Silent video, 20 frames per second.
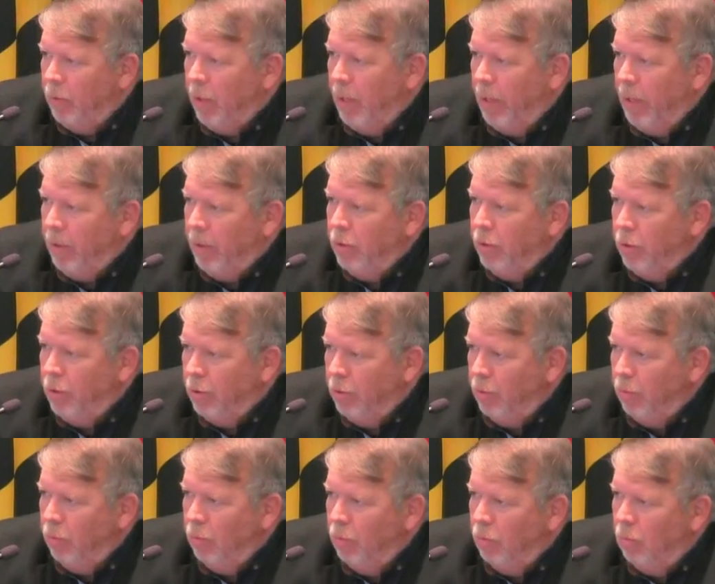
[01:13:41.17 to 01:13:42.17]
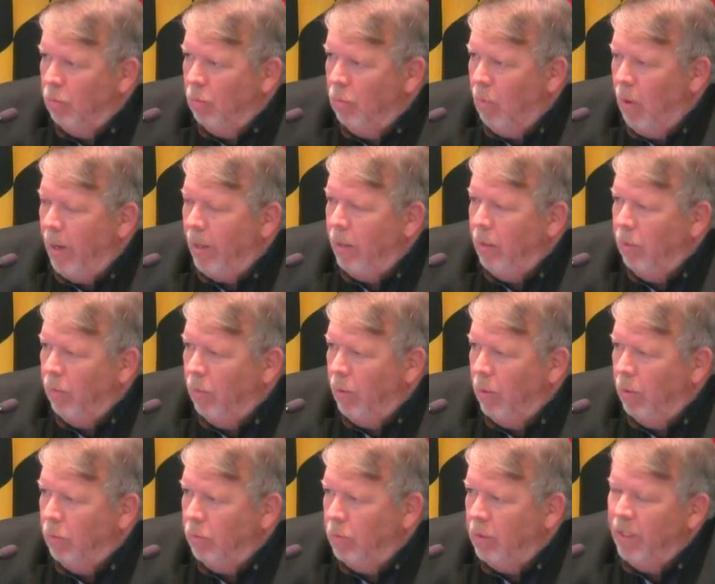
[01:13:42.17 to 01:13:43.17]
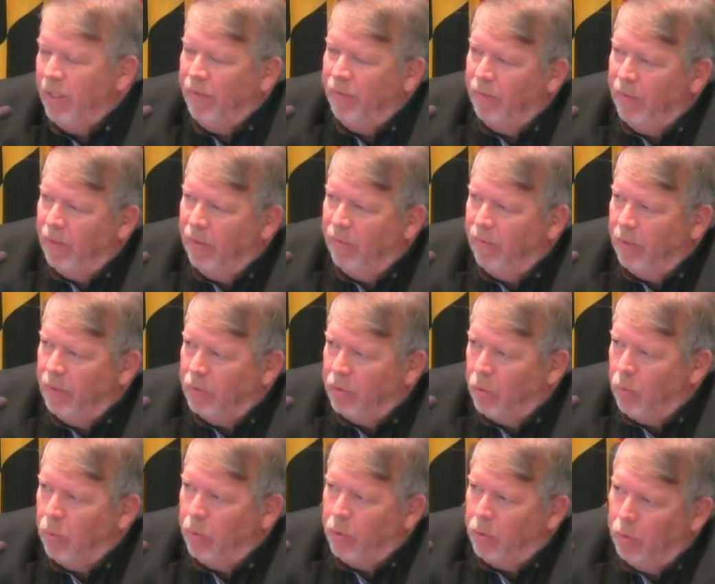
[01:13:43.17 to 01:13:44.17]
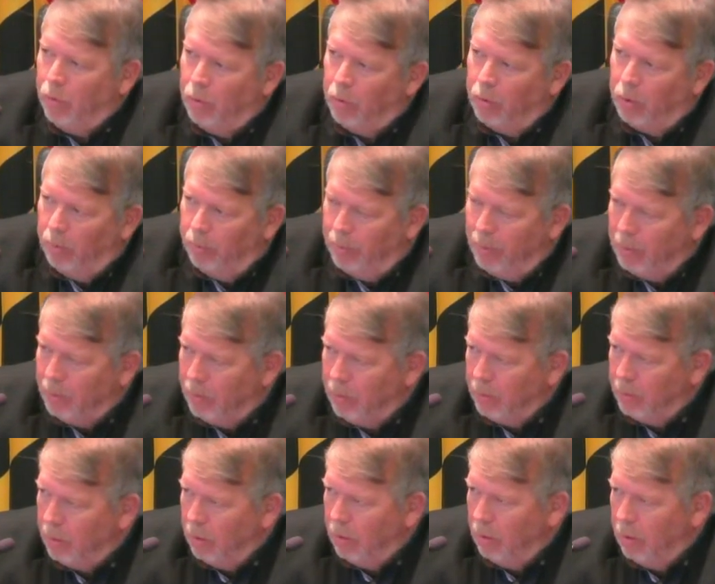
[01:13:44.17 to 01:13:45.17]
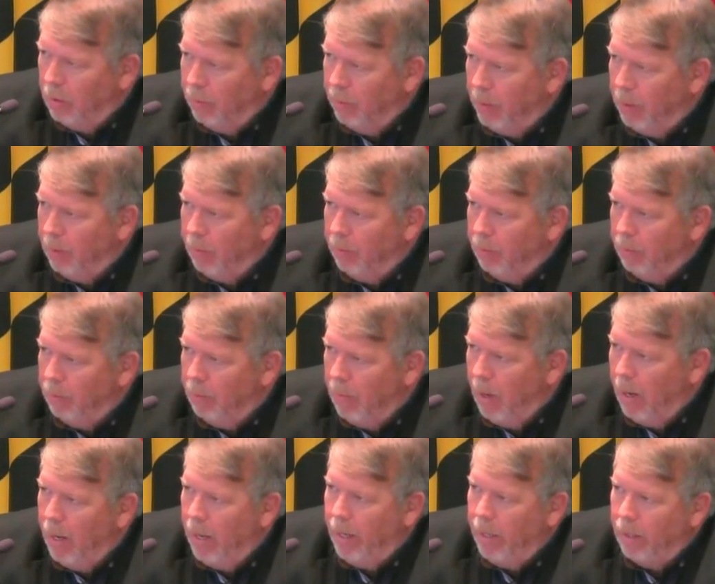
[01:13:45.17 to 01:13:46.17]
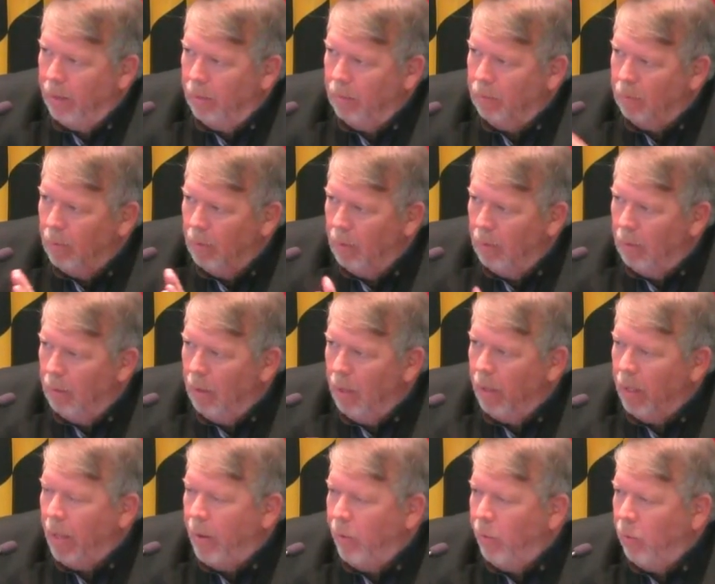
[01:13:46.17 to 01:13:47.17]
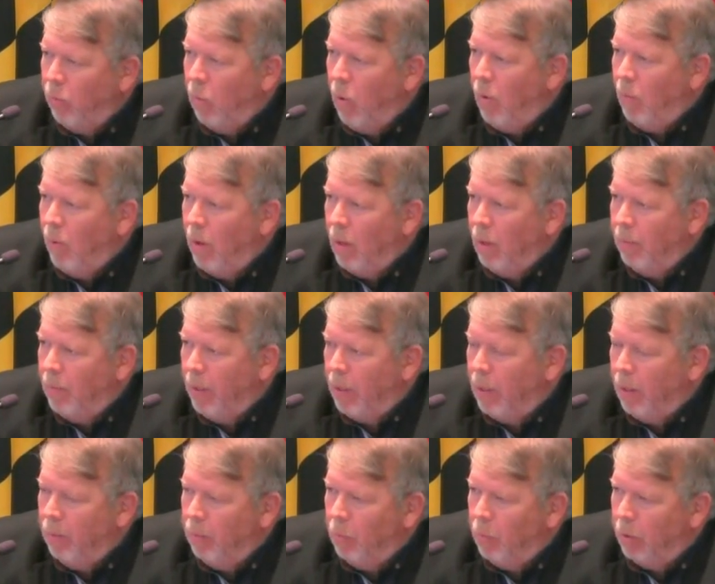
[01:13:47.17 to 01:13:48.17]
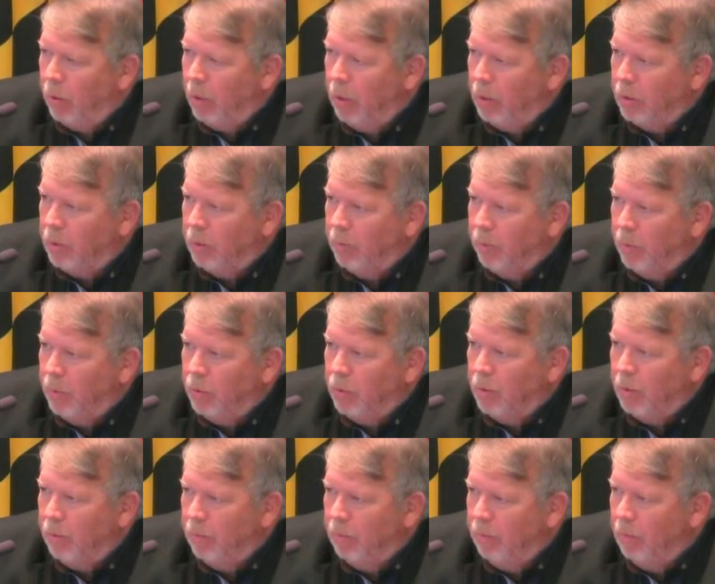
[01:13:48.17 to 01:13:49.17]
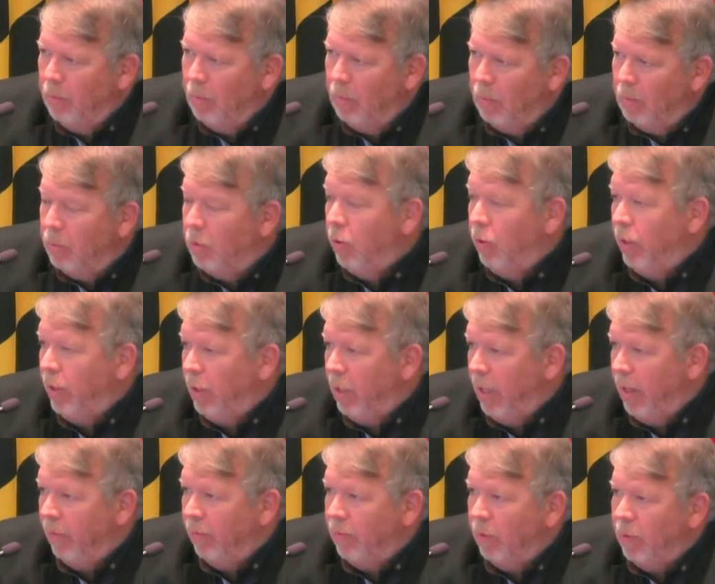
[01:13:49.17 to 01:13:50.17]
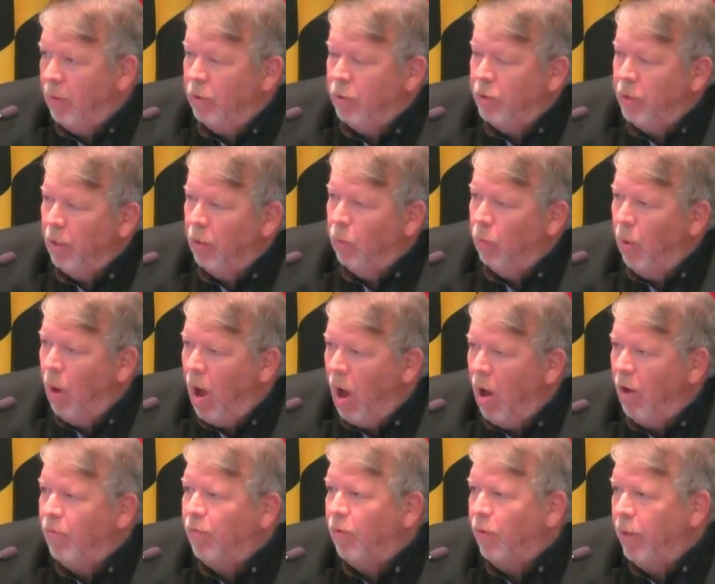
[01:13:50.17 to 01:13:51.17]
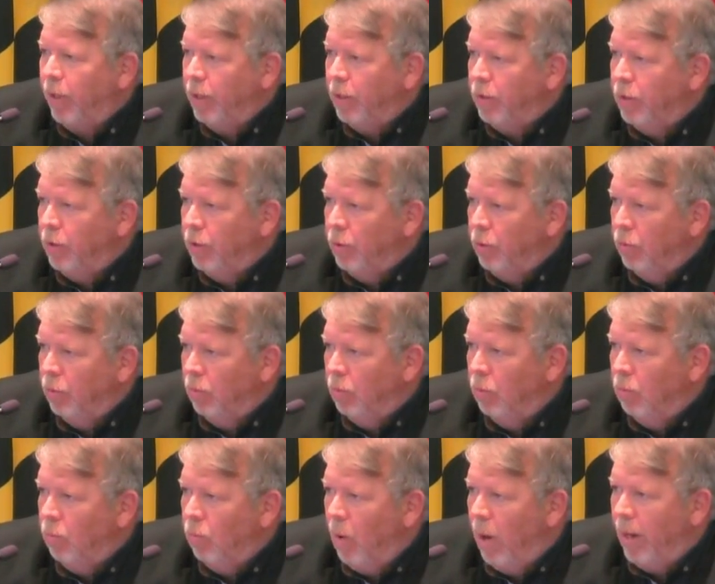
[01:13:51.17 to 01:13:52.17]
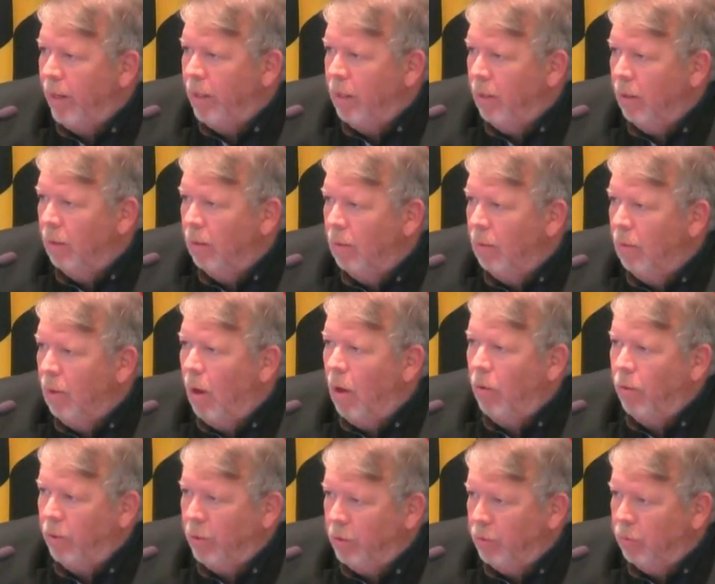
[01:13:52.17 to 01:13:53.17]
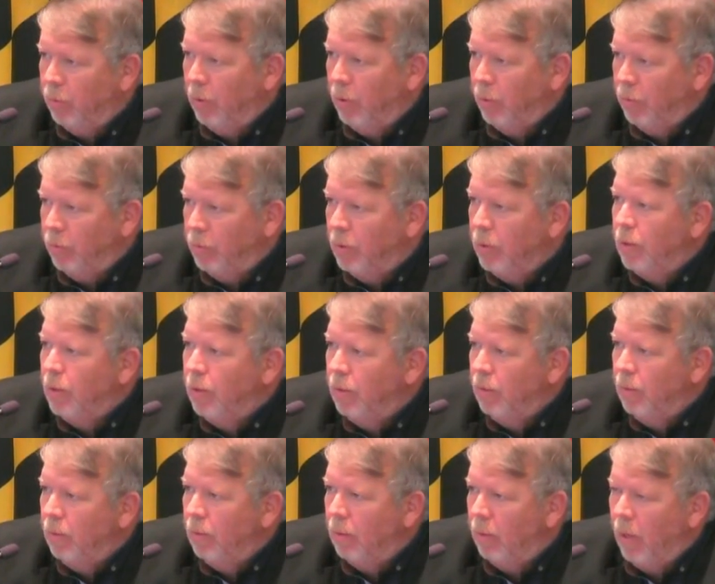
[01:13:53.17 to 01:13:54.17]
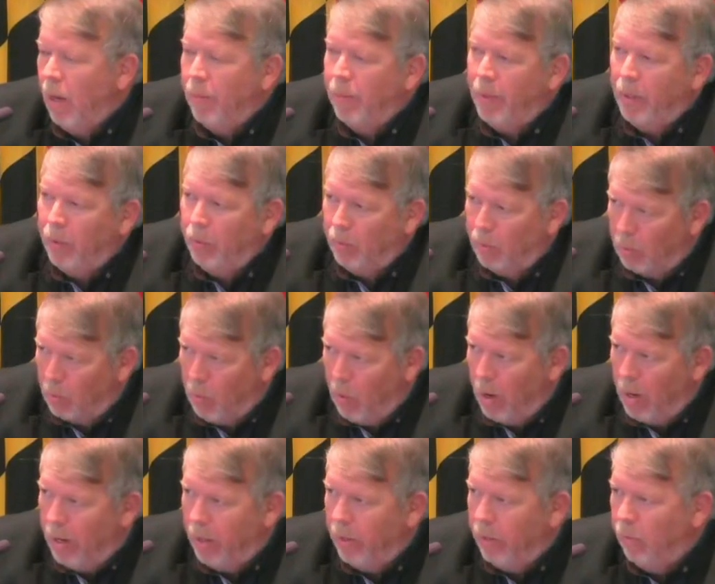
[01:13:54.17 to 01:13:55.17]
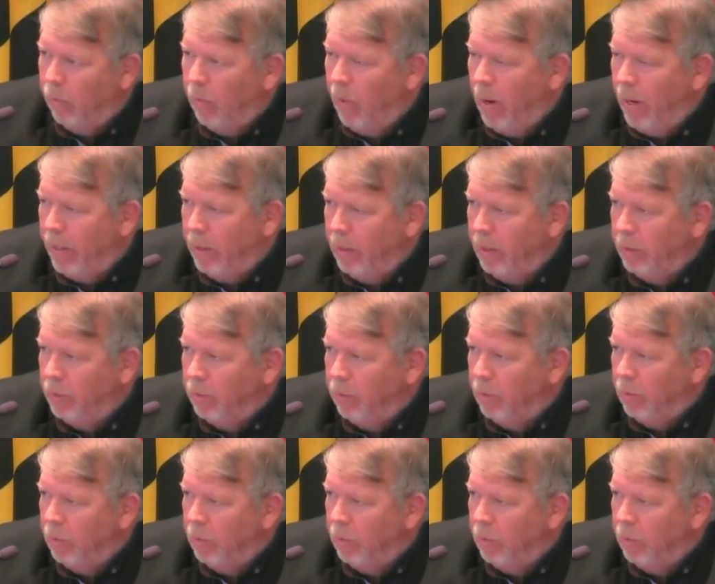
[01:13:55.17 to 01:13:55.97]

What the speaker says: trying to widen the roads, even if it's going to hurt their business a little bit, by allowing Wawa to pick up more customers turning left. They're still offering to widen all these roads. They're not being required to widen these